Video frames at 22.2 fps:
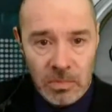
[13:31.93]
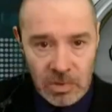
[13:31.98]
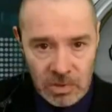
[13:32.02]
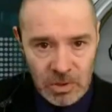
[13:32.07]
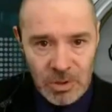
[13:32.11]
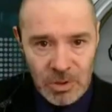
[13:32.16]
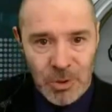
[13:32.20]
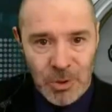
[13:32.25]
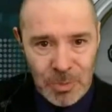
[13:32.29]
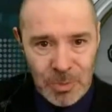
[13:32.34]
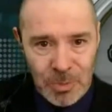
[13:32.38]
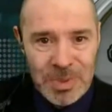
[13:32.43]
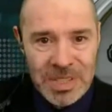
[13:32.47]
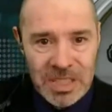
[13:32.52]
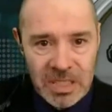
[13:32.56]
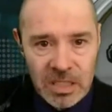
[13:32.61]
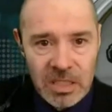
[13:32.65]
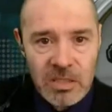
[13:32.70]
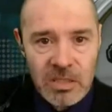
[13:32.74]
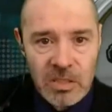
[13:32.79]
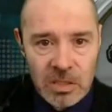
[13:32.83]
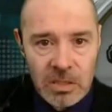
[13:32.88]
your
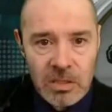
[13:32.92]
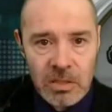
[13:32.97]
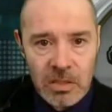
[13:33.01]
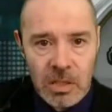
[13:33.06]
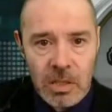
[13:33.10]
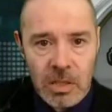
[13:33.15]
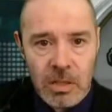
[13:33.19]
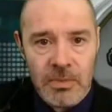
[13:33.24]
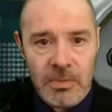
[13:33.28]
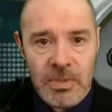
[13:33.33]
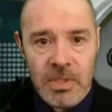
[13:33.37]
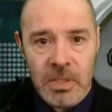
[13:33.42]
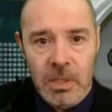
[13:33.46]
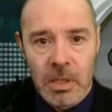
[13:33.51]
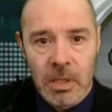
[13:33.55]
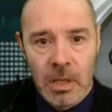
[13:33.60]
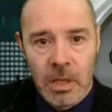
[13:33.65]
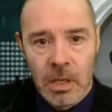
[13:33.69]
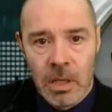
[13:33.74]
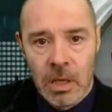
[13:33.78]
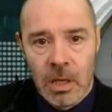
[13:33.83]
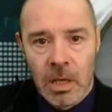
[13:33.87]
business serves.
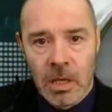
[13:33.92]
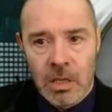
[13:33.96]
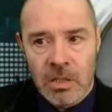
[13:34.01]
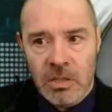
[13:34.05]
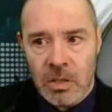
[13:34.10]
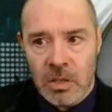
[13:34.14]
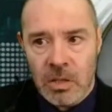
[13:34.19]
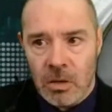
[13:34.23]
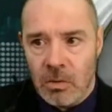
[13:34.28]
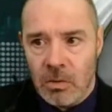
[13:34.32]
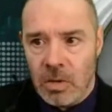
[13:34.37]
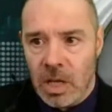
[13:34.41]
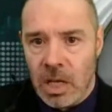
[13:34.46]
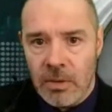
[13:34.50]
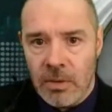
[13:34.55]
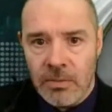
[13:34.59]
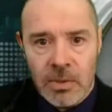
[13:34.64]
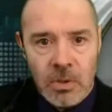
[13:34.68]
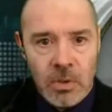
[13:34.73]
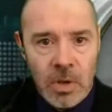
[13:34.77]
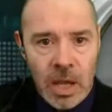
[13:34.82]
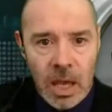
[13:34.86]
So
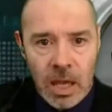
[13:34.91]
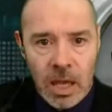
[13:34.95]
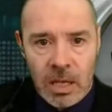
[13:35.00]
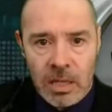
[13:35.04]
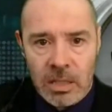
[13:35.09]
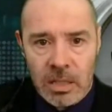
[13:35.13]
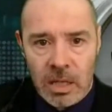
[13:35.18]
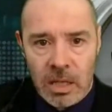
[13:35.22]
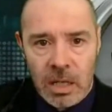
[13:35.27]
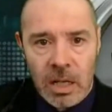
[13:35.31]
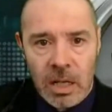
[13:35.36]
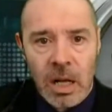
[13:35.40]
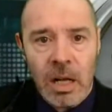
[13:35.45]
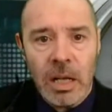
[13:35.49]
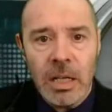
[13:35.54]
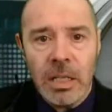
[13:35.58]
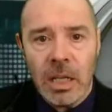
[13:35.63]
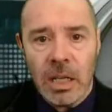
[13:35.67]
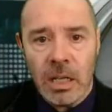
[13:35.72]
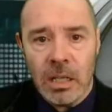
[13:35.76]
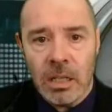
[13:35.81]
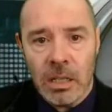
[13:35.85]
if you had a
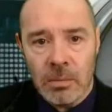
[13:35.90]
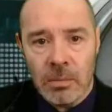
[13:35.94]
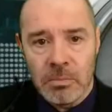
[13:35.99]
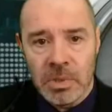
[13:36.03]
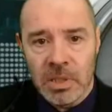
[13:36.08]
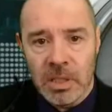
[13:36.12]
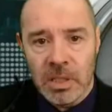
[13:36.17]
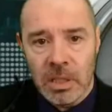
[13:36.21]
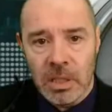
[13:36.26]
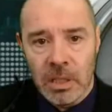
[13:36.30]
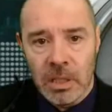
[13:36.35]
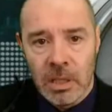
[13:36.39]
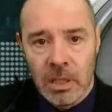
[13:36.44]
cleaning company,